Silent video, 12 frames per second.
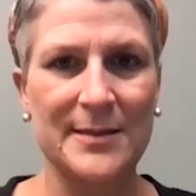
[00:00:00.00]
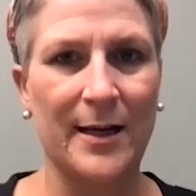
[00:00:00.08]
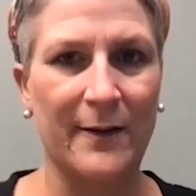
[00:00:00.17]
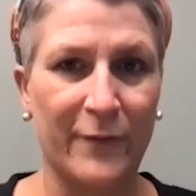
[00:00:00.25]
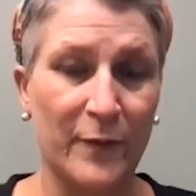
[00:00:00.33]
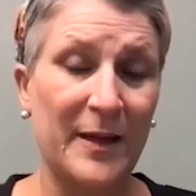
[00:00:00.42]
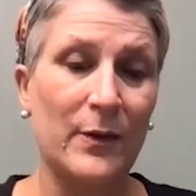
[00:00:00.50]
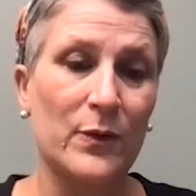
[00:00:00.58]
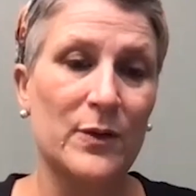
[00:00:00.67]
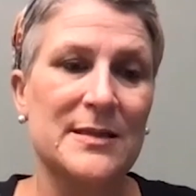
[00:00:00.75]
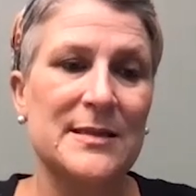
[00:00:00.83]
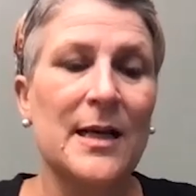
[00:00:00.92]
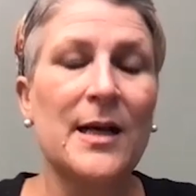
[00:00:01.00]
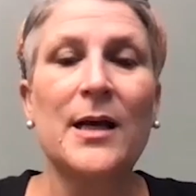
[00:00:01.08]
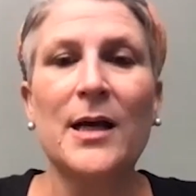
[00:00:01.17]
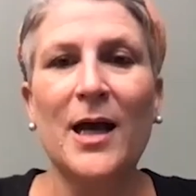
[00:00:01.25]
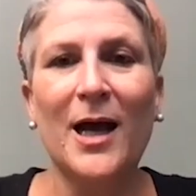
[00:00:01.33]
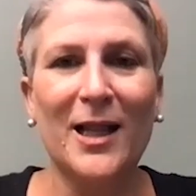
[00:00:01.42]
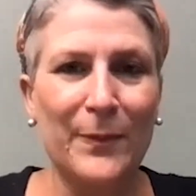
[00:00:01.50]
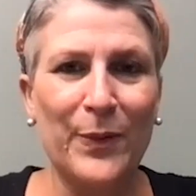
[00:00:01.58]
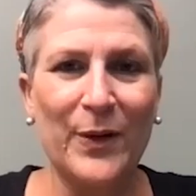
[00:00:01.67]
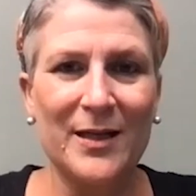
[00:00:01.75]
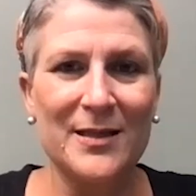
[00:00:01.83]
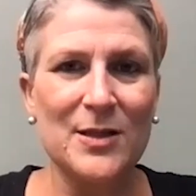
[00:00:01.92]
And for me, it was
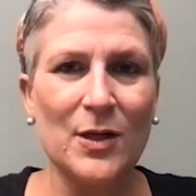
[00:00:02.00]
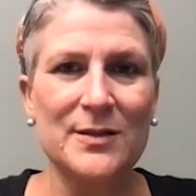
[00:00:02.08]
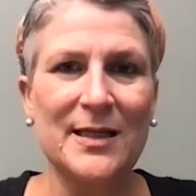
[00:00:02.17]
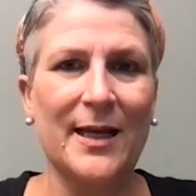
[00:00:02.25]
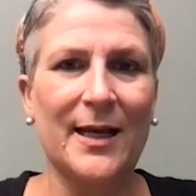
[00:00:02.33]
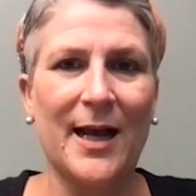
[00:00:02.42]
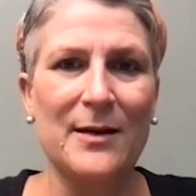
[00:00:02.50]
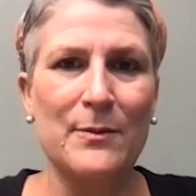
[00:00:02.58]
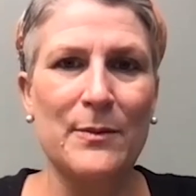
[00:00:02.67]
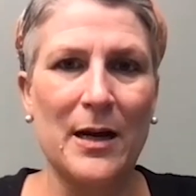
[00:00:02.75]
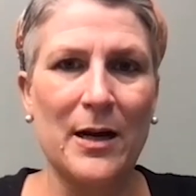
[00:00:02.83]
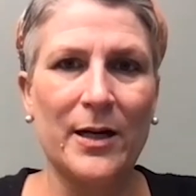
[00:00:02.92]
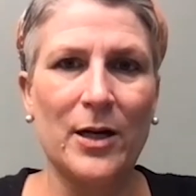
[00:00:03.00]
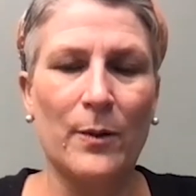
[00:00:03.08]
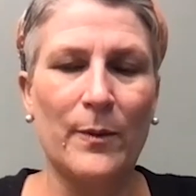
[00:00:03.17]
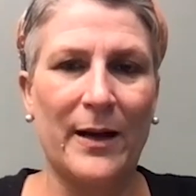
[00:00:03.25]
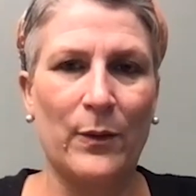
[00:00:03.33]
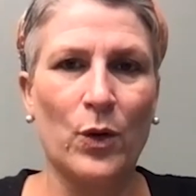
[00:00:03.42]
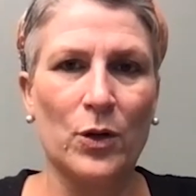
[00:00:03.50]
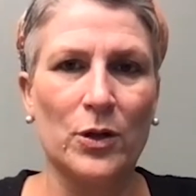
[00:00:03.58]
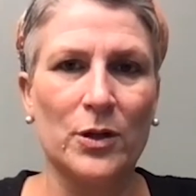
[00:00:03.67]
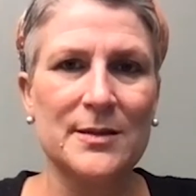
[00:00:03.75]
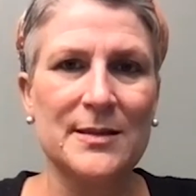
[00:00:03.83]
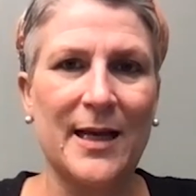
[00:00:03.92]
Olympic consulting. It kind of married all my
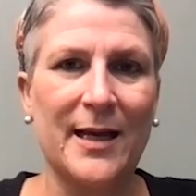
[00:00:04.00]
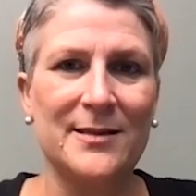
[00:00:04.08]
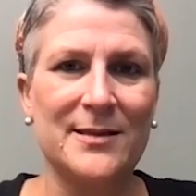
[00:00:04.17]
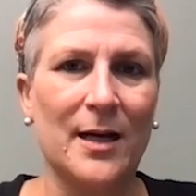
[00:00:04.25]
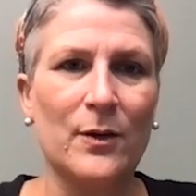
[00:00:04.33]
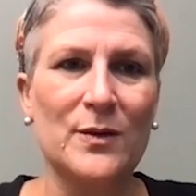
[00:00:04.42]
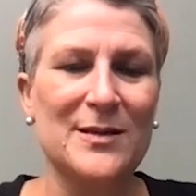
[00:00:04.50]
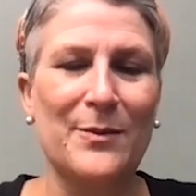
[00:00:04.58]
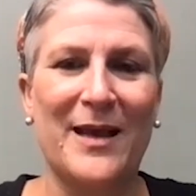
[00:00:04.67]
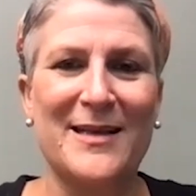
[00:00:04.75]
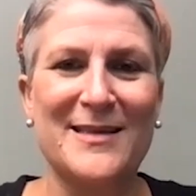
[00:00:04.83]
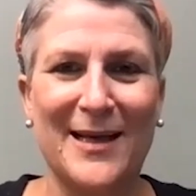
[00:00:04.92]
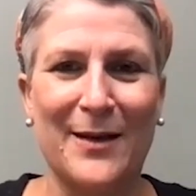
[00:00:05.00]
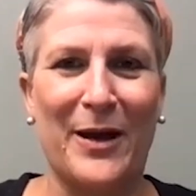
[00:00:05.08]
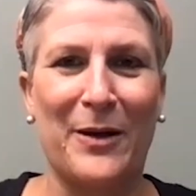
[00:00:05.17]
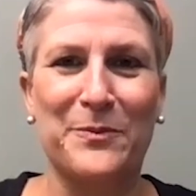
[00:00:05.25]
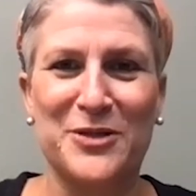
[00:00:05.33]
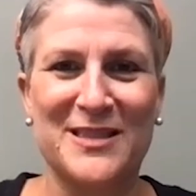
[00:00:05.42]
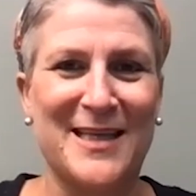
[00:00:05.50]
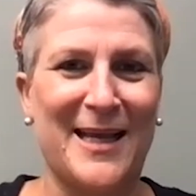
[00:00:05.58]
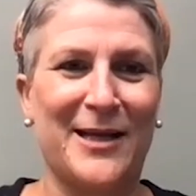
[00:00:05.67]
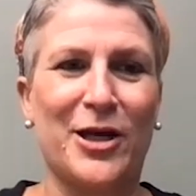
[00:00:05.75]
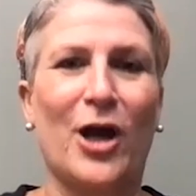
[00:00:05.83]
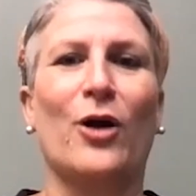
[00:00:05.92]
worlds. And Doug was amazing about just
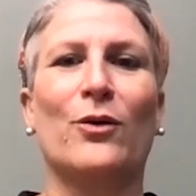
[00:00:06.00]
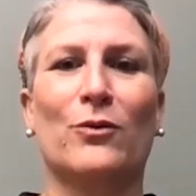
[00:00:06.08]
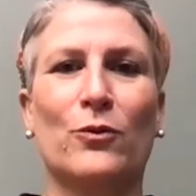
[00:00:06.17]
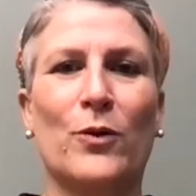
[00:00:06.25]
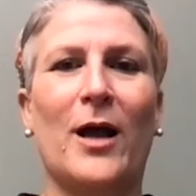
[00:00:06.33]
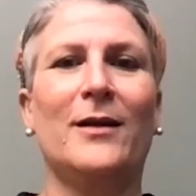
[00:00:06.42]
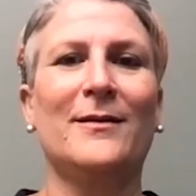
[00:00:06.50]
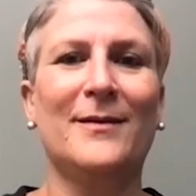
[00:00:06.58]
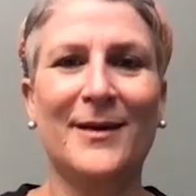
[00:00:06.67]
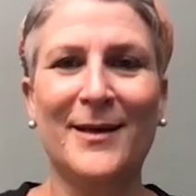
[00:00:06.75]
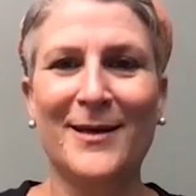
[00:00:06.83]
saying, go, run.